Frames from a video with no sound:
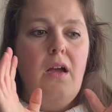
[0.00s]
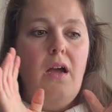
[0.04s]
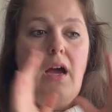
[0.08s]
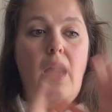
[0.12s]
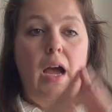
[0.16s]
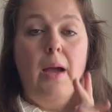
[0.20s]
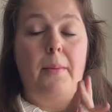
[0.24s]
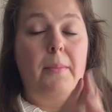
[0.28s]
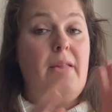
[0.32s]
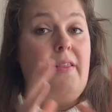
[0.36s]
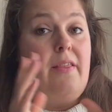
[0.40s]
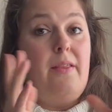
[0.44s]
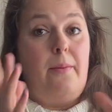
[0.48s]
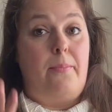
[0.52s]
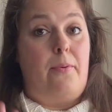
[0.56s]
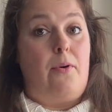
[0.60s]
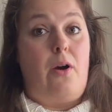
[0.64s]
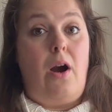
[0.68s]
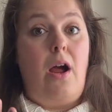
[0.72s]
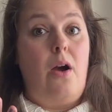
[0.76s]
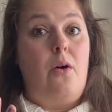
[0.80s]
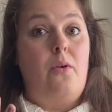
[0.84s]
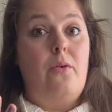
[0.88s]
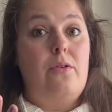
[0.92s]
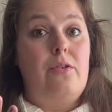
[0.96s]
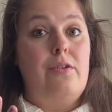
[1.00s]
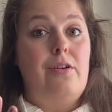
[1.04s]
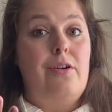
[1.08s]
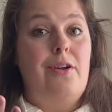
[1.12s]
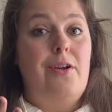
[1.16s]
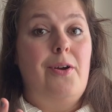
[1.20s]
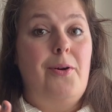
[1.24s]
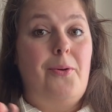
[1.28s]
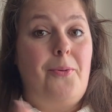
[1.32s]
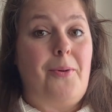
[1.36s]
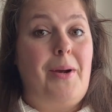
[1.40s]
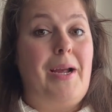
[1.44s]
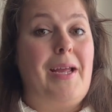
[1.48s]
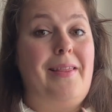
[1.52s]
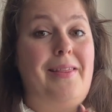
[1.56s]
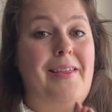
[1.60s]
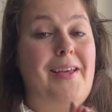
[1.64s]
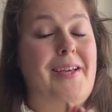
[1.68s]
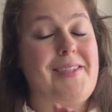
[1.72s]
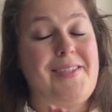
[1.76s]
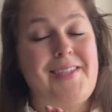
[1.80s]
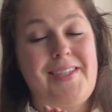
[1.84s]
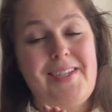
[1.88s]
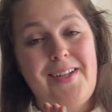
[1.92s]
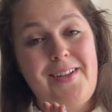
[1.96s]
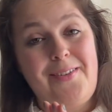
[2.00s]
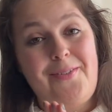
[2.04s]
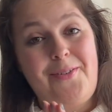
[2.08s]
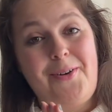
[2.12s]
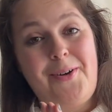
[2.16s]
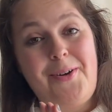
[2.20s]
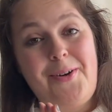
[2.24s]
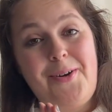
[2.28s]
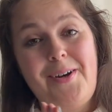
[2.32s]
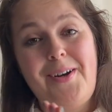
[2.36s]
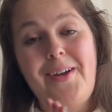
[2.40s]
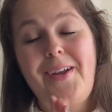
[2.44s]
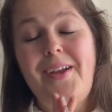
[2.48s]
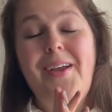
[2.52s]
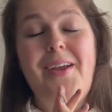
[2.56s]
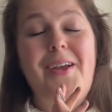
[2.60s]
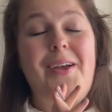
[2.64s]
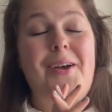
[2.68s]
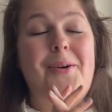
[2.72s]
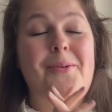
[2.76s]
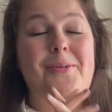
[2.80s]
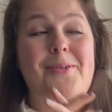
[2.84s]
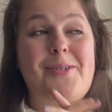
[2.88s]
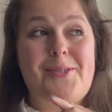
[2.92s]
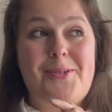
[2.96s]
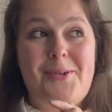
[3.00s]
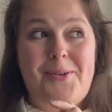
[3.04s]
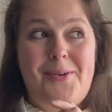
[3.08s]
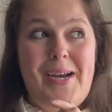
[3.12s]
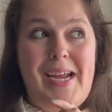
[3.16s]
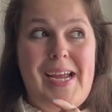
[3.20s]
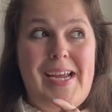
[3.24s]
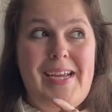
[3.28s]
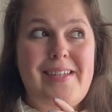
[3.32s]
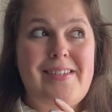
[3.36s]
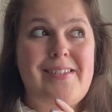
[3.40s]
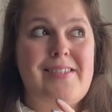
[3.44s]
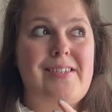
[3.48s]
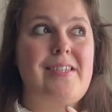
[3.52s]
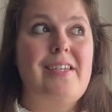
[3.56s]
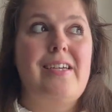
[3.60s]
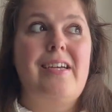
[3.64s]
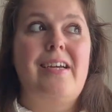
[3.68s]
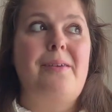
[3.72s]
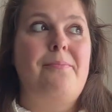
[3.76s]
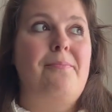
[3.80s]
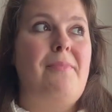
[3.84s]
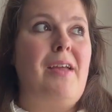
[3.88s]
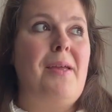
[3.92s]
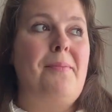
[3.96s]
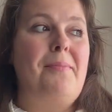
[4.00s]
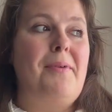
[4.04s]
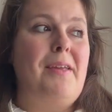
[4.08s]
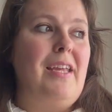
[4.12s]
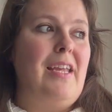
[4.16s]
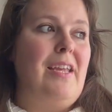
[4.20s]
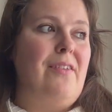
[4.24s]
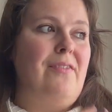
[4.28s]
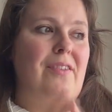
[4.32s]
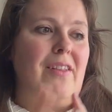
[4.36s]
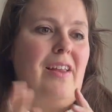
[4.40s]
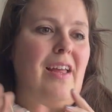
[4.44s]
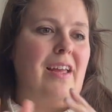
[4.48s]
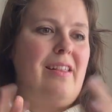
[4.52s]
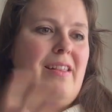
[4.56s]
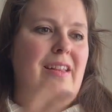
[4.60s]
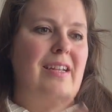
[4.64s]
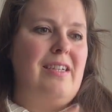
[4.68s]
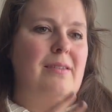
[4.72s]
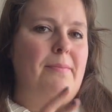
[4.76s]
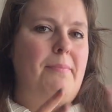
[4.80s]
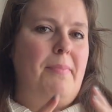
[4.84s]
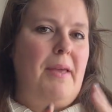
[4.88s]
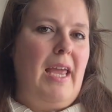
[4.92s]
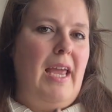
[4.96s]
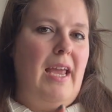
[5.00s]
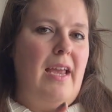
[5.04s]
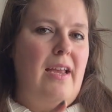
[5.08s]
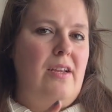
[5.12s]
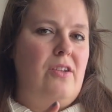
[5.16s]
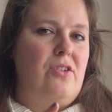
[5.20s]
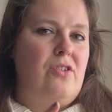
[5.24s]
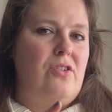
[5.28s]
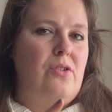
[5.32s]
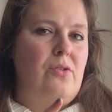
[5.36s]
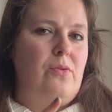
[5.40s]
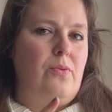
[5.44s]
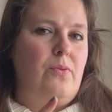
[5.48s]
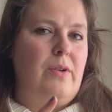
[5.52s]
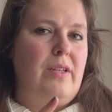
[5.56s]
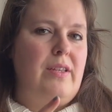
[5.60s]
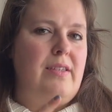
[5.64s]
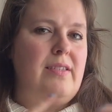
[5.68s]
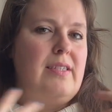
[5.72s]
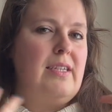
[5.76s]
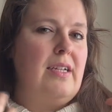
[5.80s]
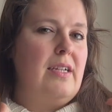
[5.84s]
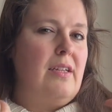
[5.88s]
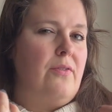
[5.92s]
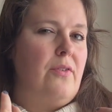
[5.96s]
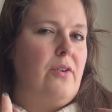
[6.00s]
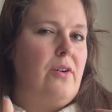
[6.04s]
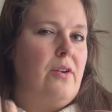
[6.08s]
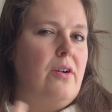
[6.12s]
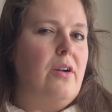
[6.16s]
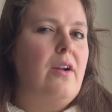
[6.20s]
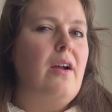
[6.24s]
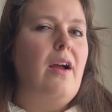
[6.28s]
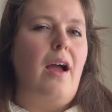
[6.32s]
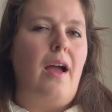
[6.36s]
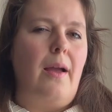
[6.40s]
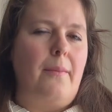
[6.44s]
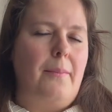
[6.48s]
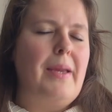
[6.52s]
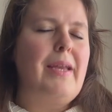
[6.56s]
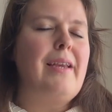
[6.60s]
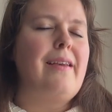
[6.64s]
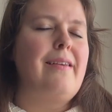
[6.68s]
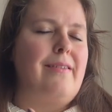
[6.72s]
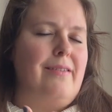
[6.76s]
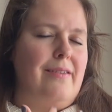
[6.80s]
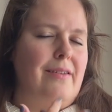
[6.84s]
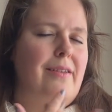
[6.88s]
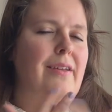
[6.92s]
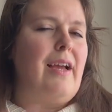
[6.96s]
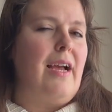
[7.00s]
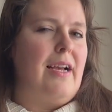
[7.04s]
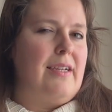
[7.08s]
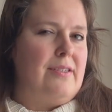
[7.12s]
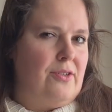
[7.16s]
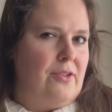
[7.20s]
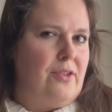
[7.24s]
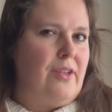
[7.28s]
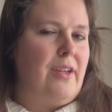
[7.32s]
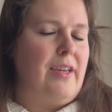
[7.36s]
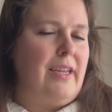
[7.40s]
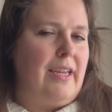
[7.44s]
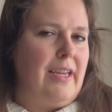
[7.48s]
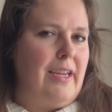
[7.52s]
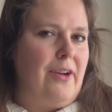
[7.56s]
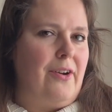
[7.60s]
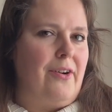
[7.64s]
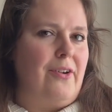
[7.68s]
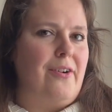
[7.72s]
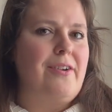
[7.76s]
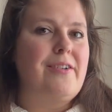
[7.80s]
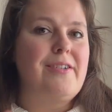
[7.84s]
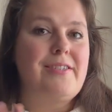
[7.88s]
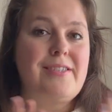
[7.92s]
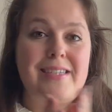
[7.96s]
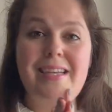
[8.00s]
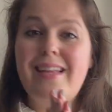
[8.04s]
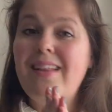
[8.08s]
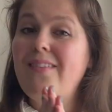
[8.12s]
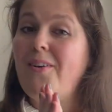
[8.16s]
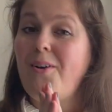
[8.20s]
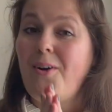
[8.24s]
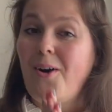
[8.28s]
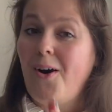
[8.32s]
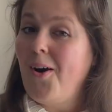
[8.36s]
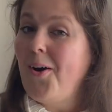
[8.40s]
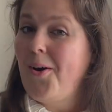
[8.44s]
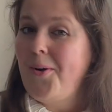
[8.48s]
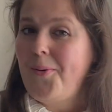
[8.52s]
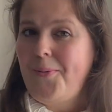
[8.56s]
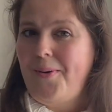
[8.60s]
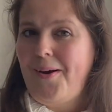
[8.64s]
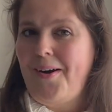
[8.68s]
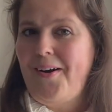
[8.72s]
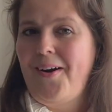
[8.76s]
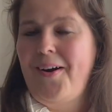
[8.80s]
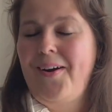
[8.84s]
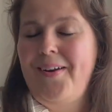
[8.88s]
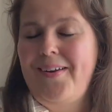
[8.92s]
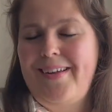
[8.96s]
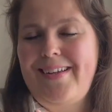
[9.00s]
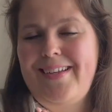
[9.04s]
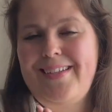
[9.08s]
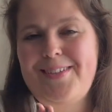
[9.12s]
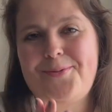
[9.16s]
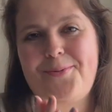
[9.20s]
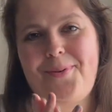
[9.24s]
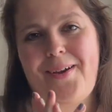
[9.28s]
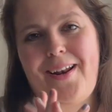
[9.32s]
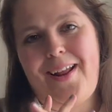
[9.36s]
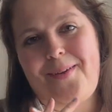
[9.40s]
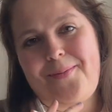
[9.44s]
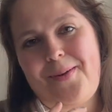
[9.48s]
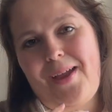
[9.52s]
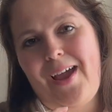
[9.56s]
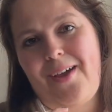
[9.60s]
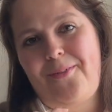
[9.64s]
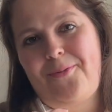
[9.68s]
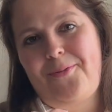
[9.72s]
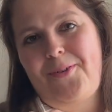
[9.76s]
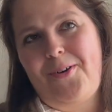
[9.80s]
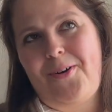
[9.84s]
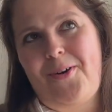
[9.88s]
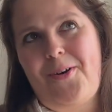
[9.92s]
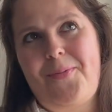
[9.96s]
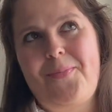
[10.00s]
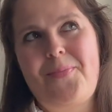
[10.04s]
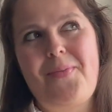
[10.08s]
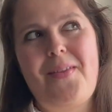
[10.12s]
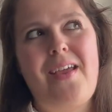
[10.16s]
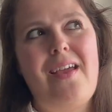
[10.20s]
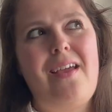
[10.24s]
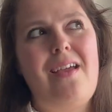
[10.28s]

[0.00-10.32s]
I mean, the brown with the silver was great. Maybe even like this beige with silver. I mean, as you can hear, silver hardware is what I'm after.